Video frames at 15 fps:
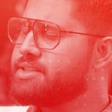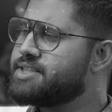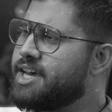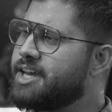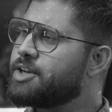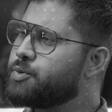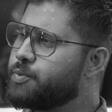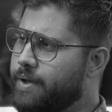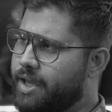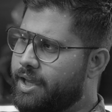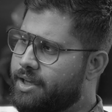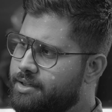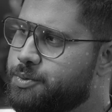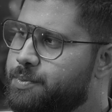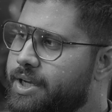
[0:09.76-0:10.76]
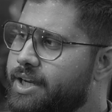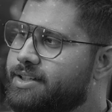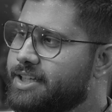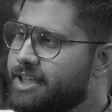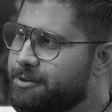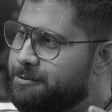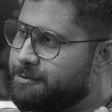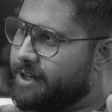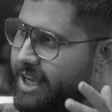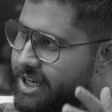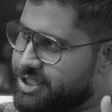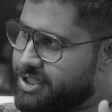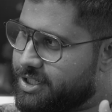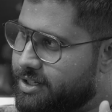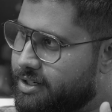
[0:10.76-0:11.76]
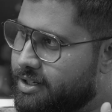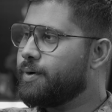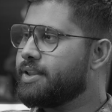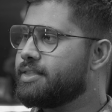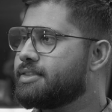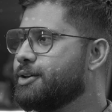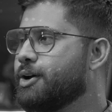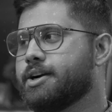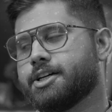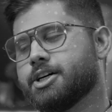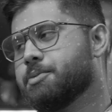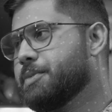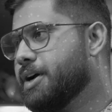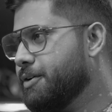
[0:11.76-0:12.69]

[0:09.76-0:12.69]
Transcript: Is there a way to beat inflation with your term